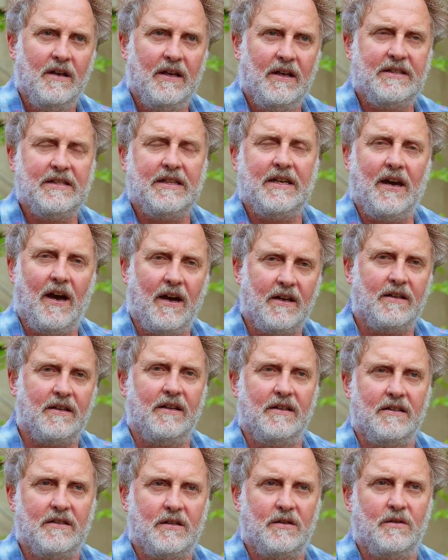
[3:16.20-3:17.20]
It's cut
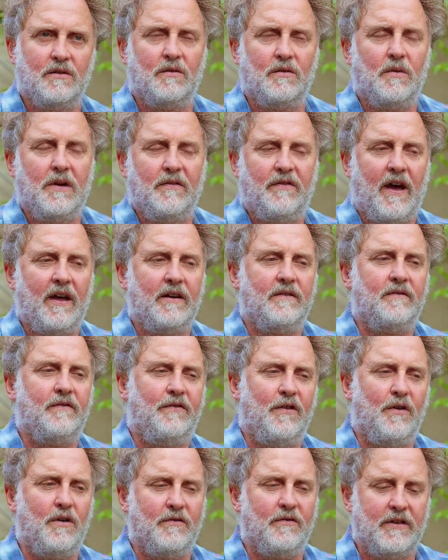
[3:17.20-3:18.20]
in two. We've had
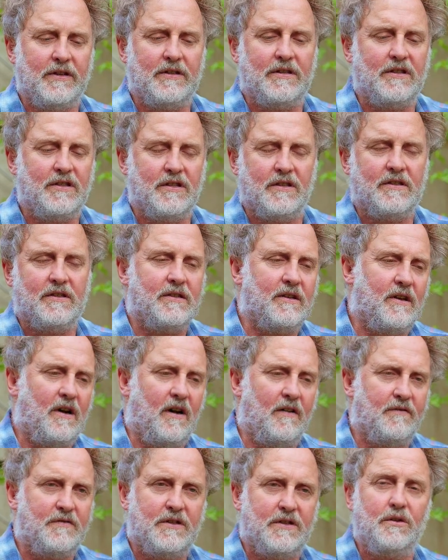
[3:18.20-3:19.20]
4 vintages
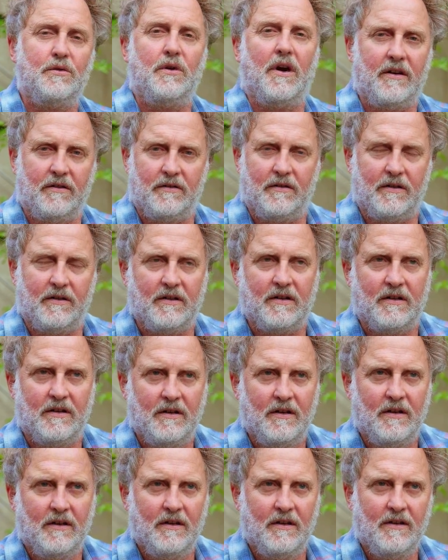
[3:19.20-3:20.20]
of 200,
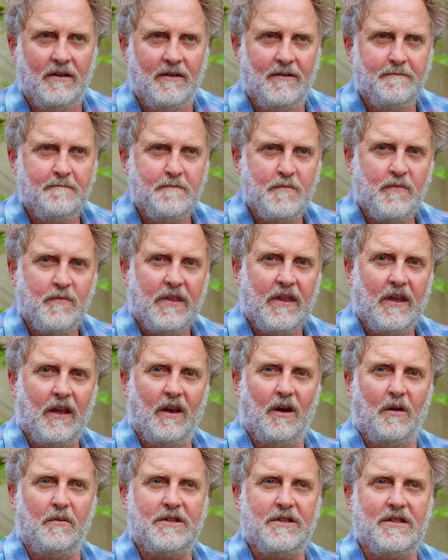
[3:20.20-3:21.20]

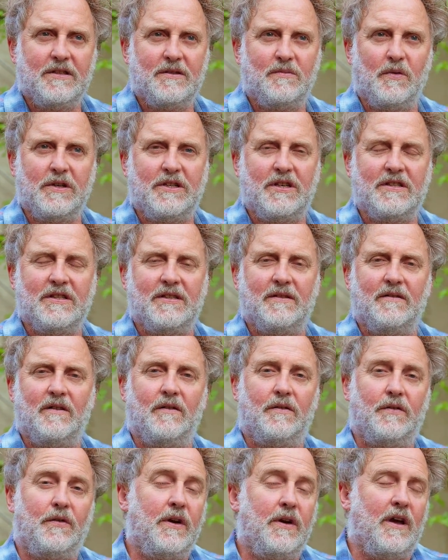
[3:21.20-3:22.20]
which is
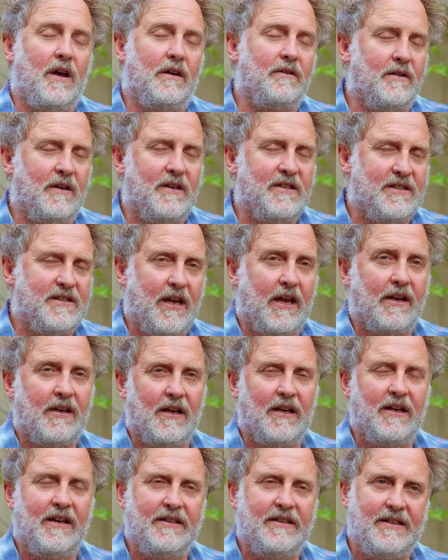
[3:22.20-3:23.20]
300 is
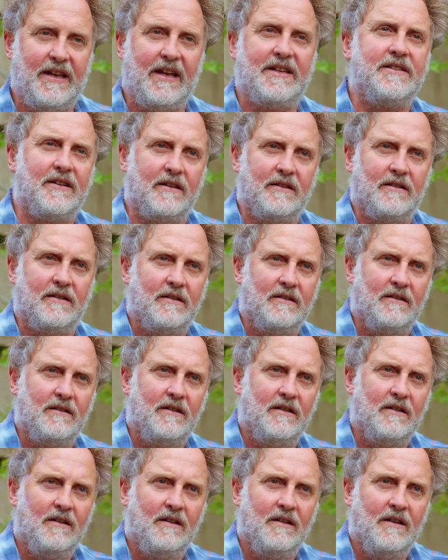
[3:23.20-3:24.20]
technically desert.
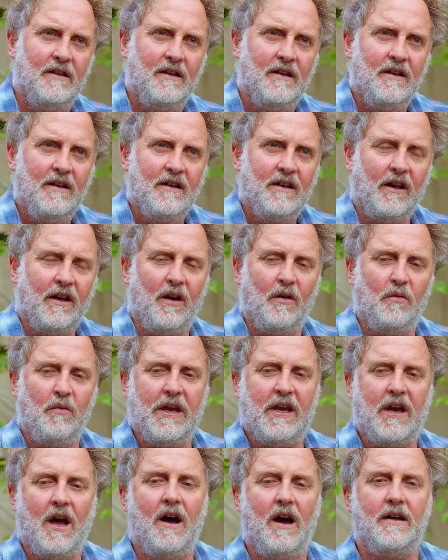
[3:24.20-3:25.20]

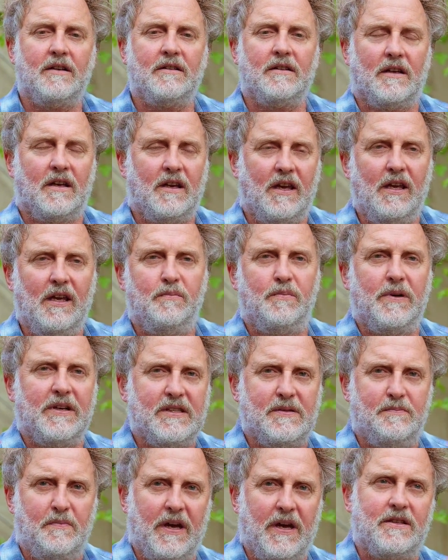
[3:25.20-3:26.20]
We can't keep
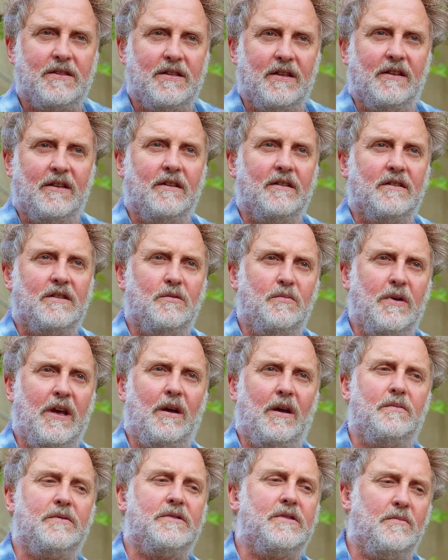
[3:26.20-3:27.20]
expecting to be
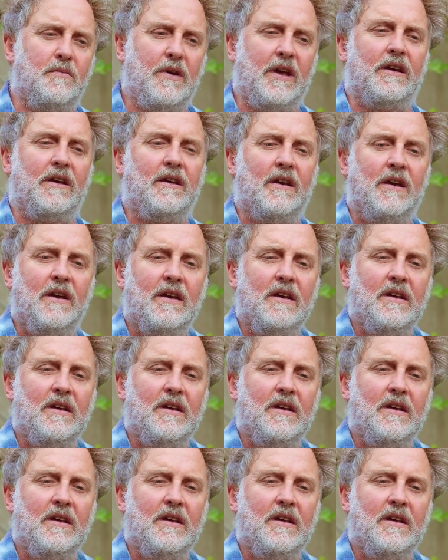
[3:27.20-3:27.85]
able to make